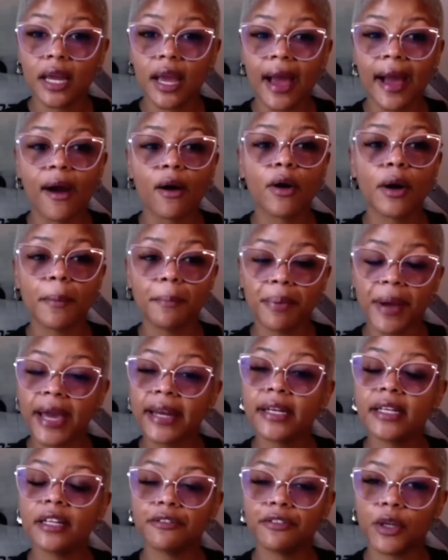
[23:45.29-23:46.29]
how
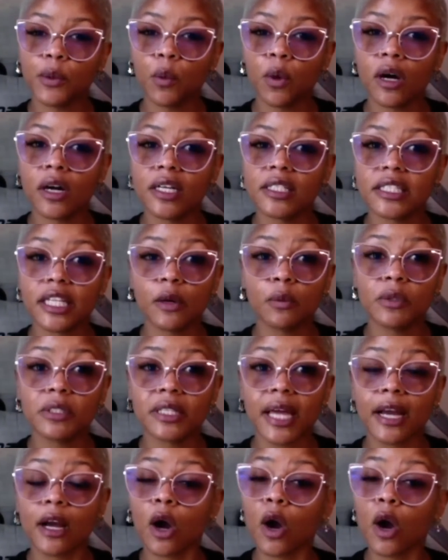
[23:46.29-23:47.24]
competitive he was and was like,